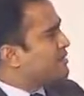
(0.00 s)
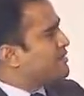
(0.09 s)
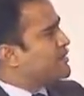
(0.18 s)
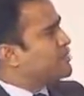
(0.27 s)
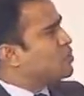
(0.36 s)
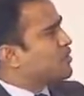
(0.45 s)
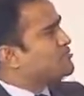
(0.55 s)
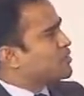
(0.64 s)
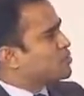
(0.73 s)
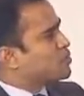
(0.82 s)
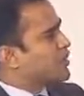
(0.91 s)
There's a Gaurav
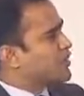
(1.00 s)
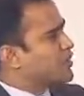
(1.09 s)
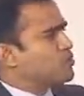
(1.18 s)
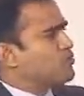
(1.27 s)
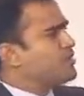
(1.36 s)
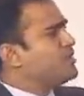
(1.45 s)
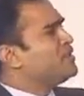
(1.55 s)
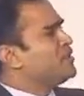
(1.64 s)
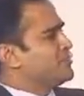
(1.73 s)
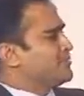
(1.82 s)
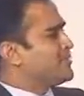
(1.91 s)
Mashruwala. No one knew
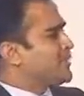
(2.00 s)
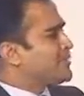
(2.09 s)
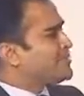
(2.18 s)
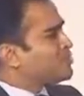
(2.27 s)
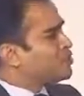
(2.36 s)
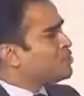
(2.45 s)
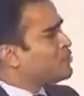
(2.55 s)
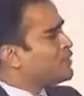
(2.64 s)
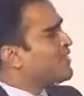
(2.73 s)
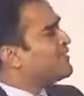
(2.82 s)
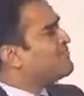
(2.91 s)
him 10 years ago.
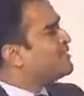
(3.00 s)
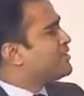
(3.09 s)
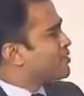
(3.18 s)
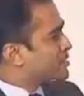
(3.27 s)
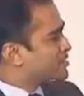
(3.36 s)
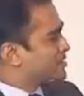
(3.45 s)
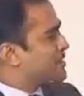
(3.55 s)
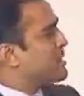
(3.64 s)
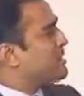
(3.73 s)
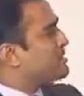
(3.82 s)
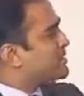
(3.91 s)
Today, everyone knows him. A
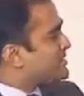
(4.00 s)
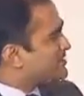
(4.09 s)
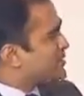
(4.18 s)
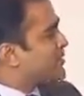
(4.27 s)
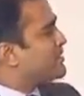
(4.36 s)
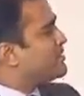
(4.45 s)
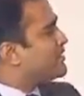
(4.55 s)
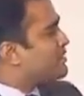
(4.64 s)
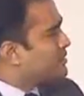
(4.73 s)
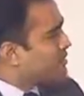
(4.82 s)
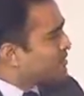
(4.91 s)
Karthik Zaveri,
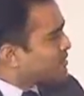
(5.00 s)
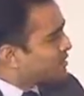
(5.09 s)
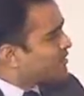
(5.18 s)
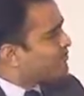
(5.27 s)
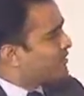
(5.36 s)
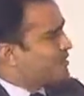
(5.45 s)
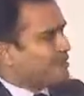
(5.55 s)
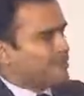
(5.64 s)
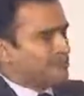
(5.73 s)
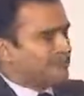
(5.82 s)
a Arnab Pandya.